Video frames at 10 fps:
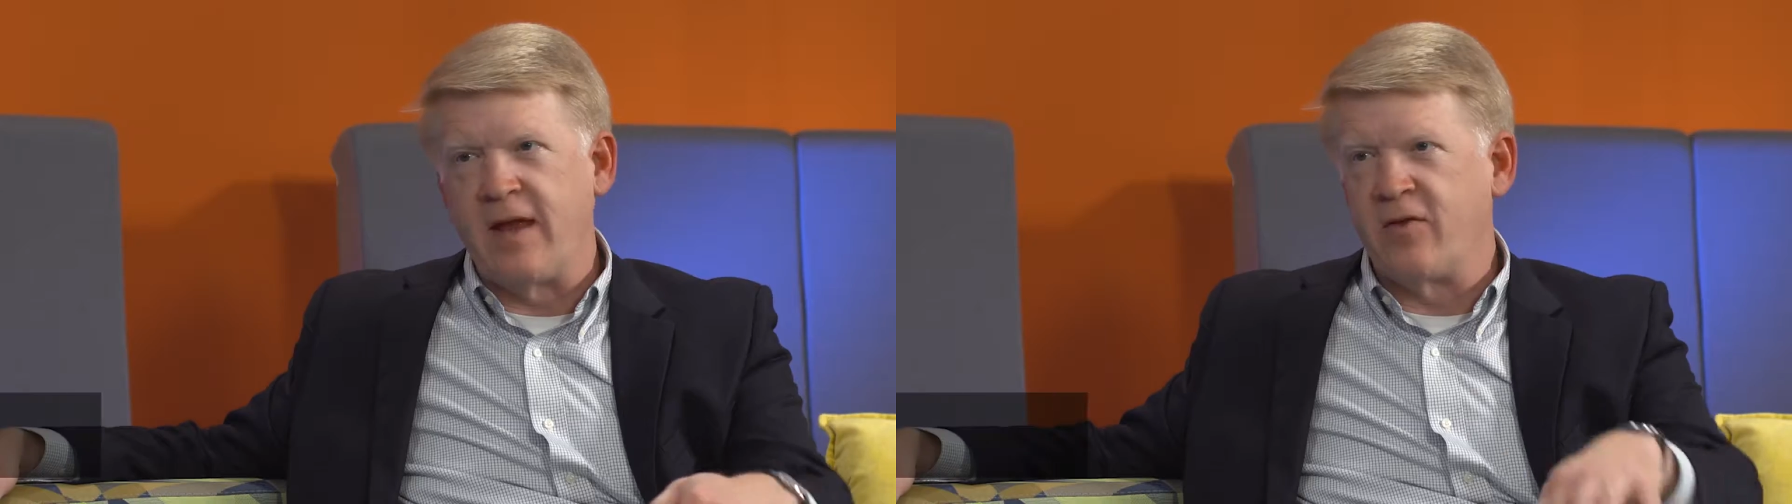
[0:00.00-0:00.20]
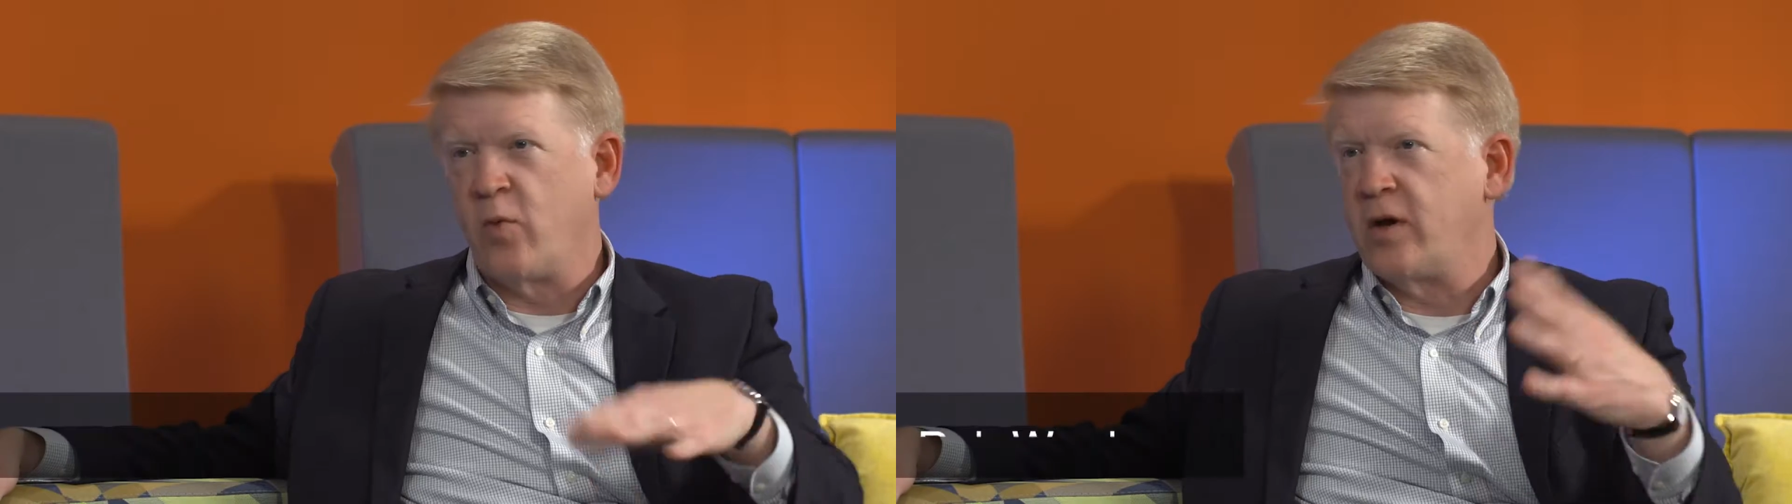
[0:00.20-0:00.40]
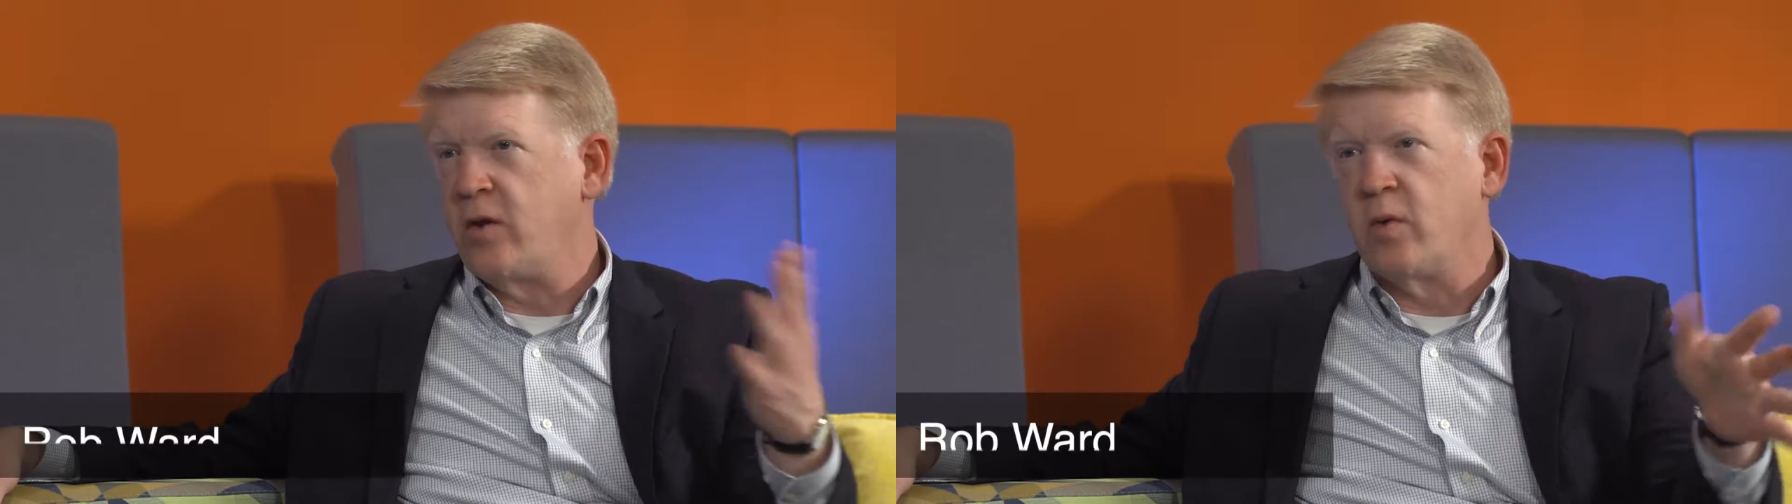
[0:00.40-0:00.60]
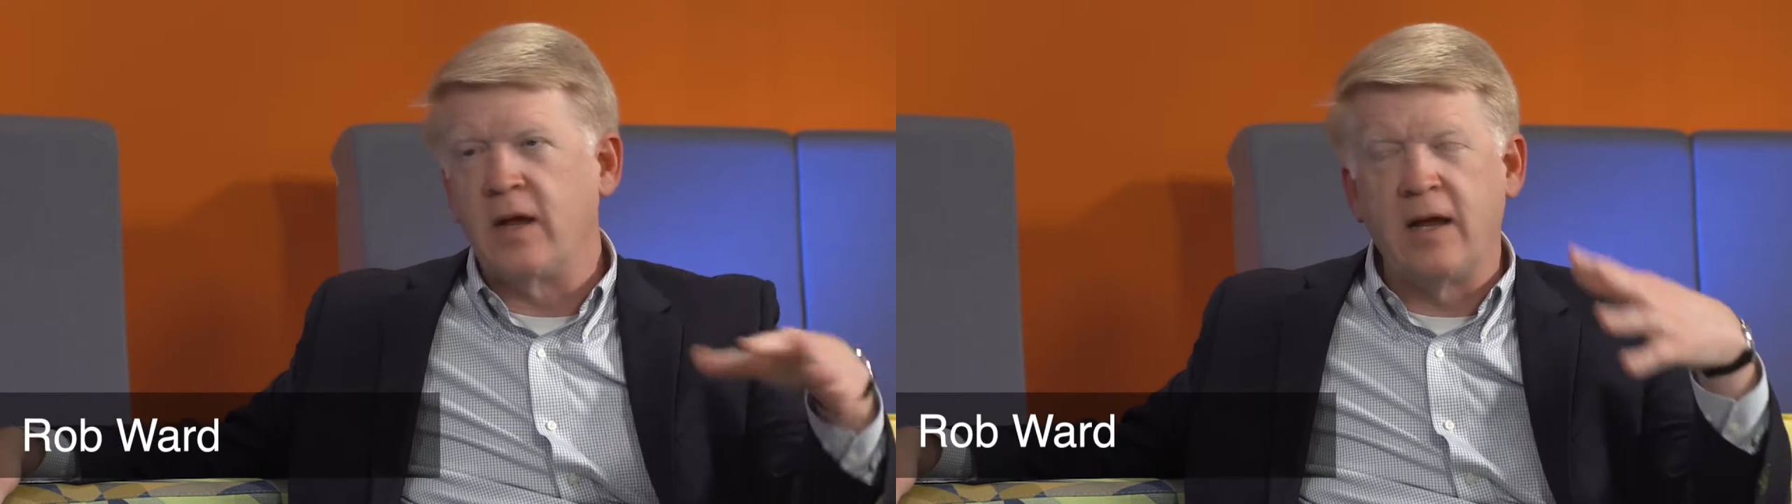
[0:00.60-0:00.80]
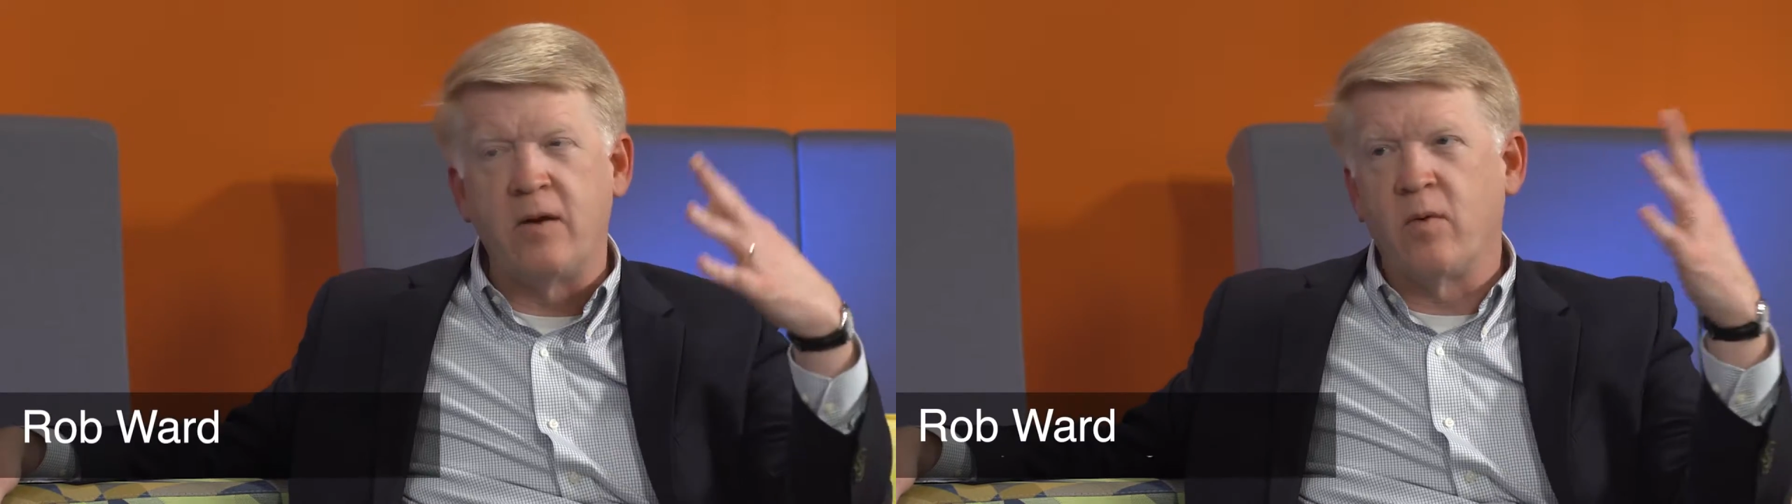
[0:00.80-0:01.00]
of things? What do you
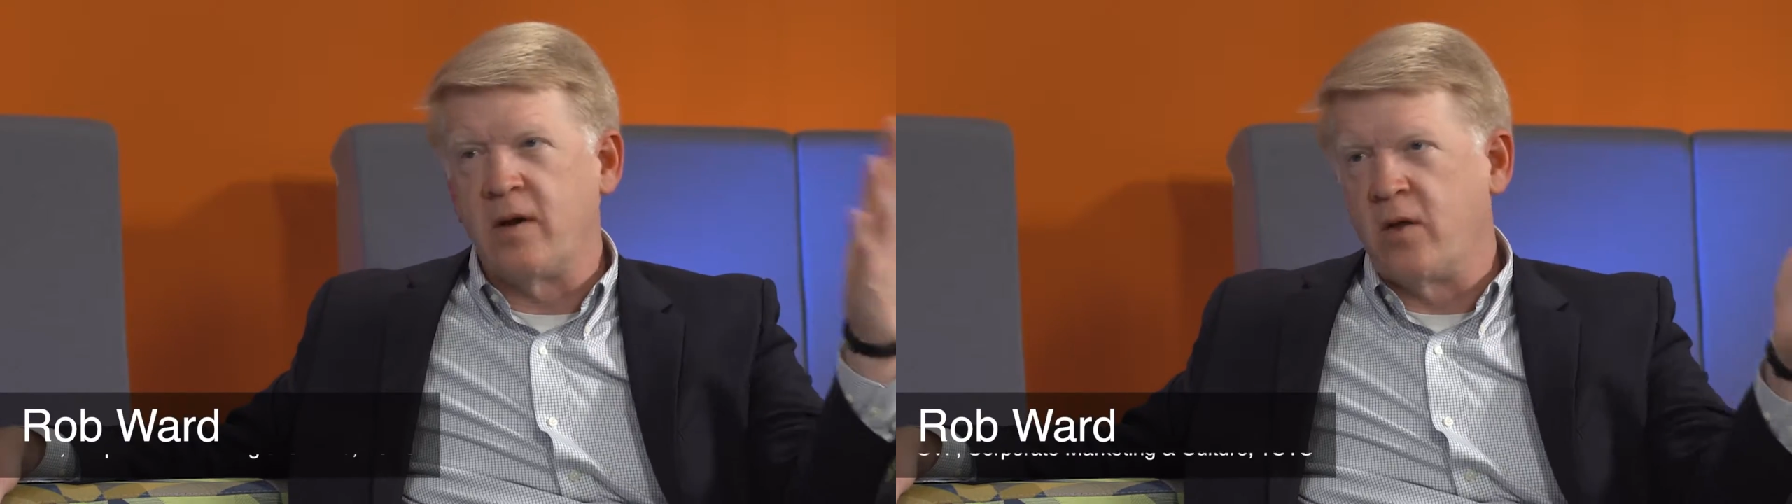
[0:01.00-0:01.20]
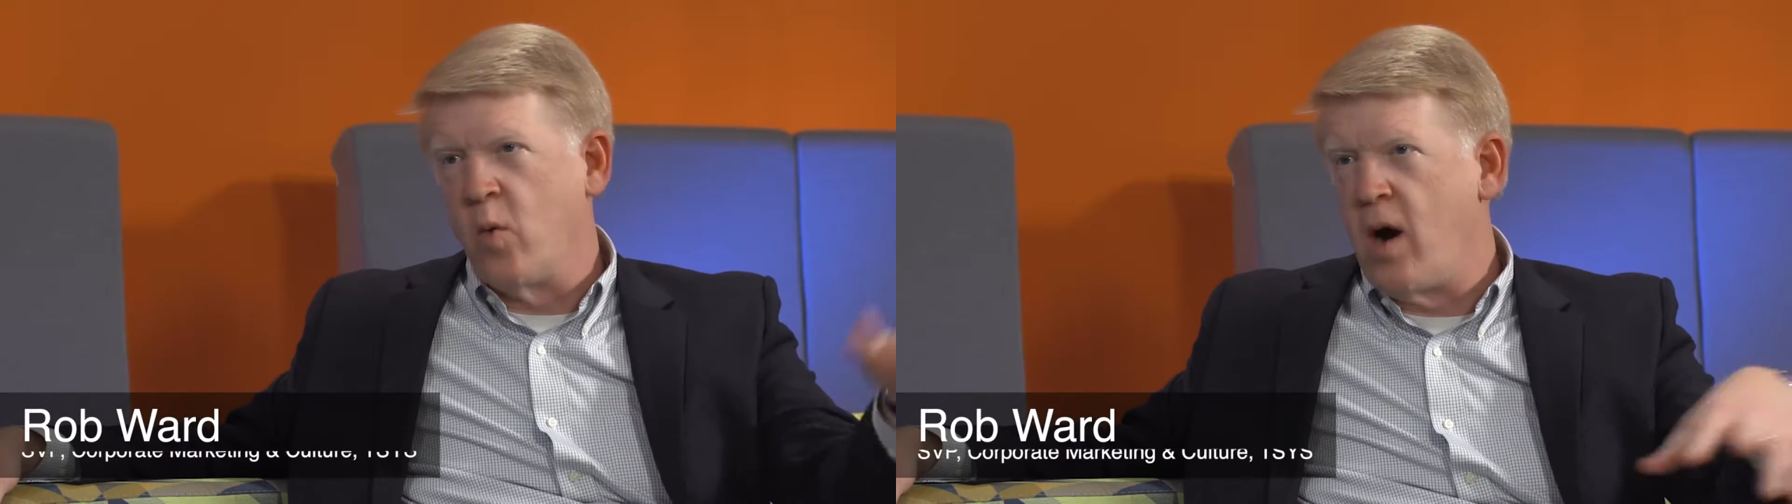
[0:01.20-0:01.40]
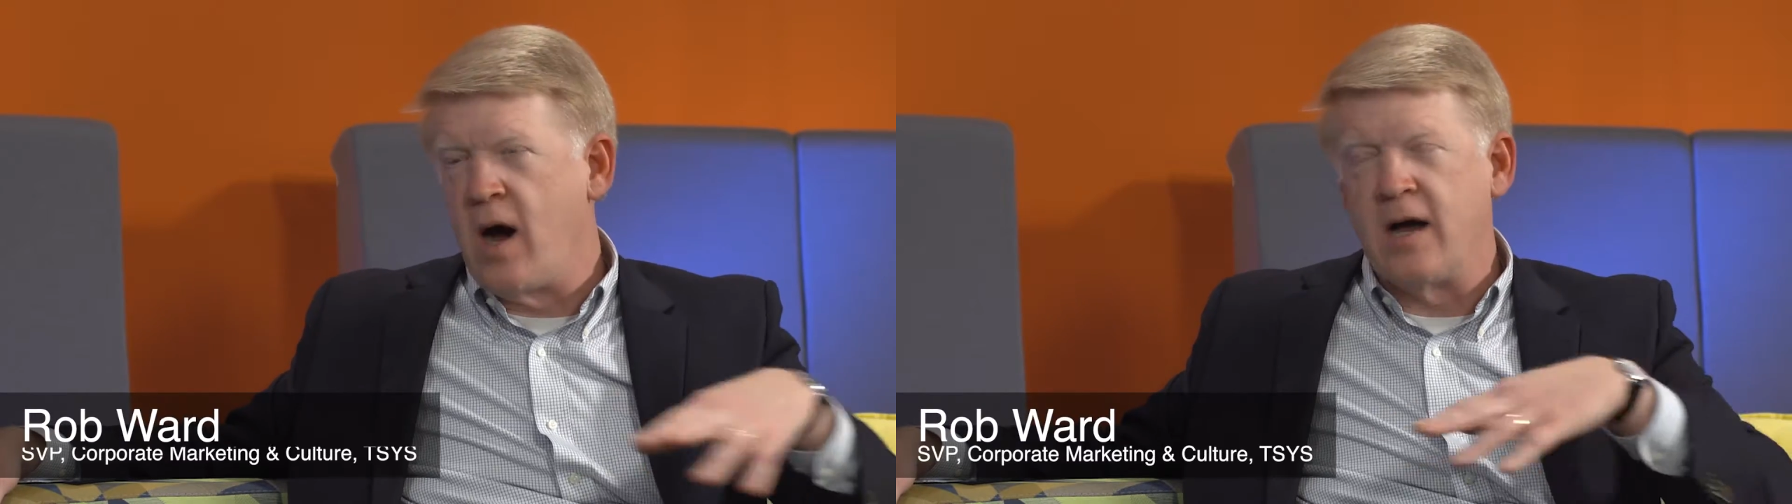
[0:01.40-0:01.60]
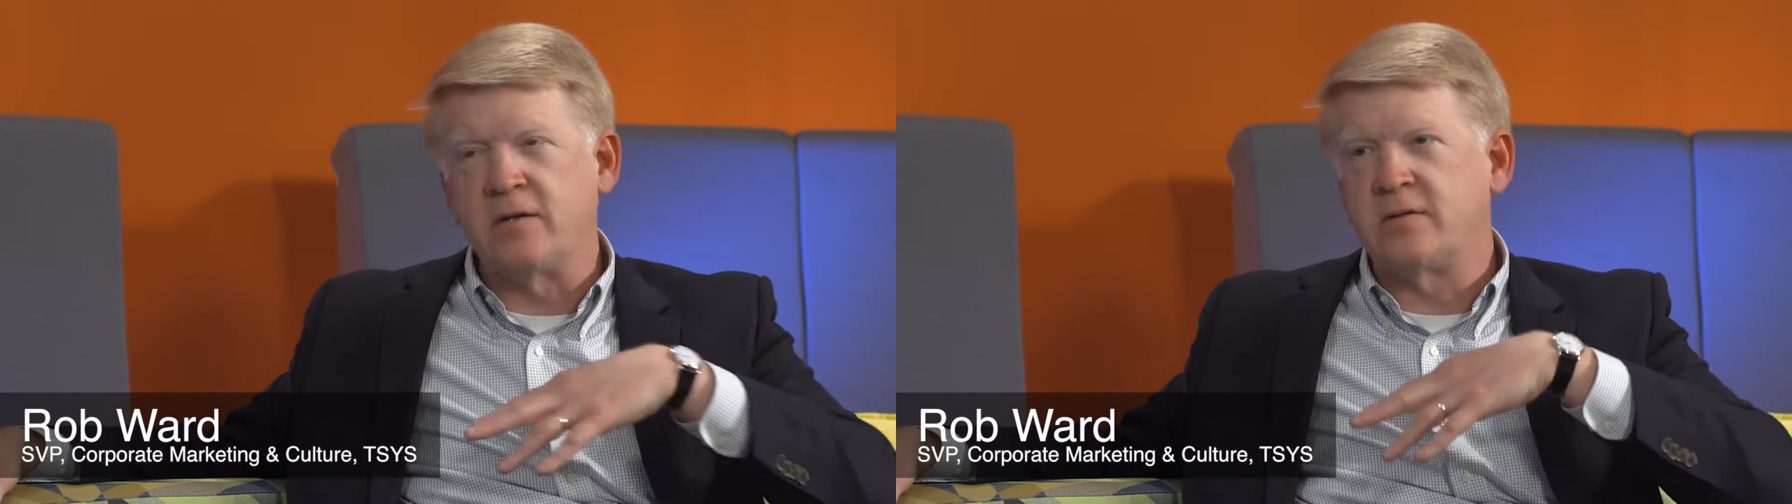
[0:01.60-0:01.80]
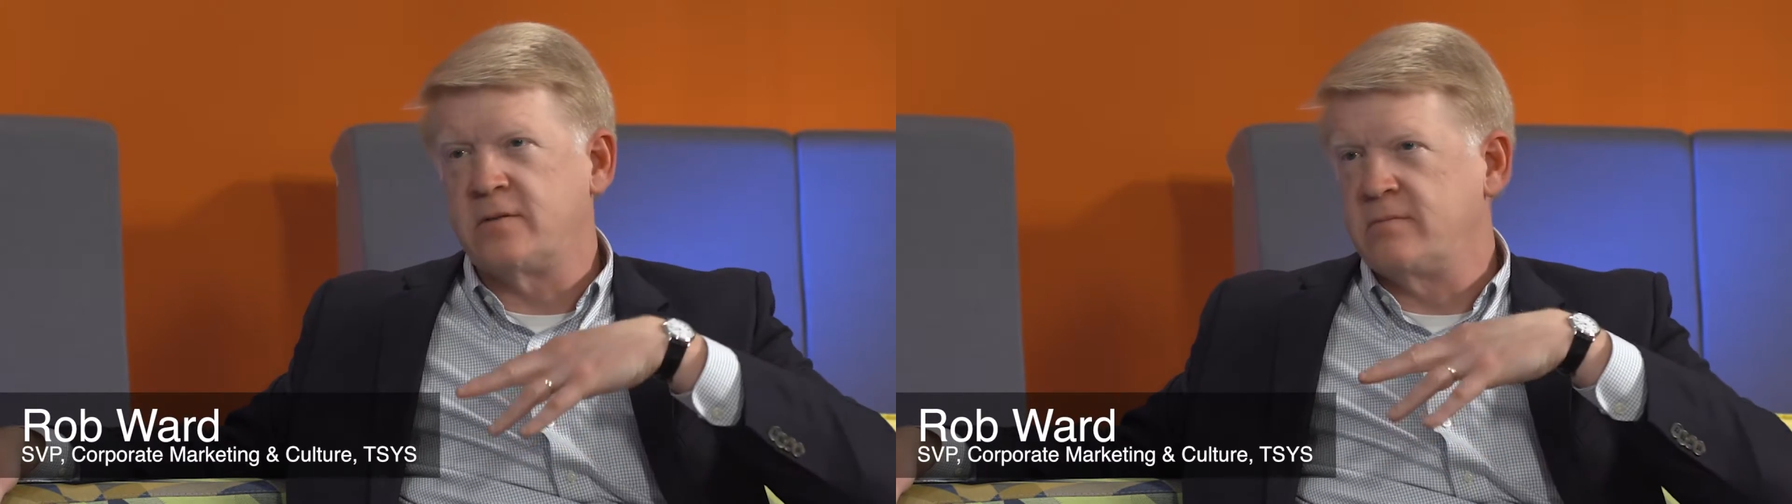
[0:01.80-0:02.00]
read? What do you
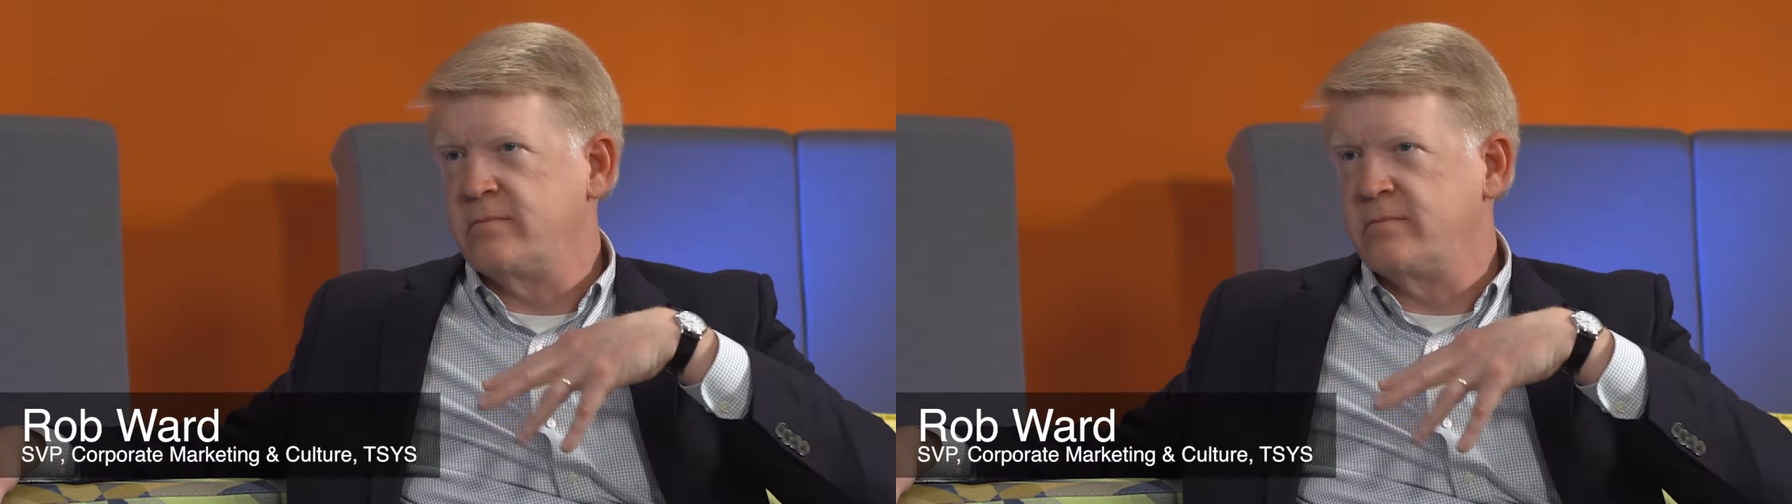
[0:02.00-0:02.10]
watch?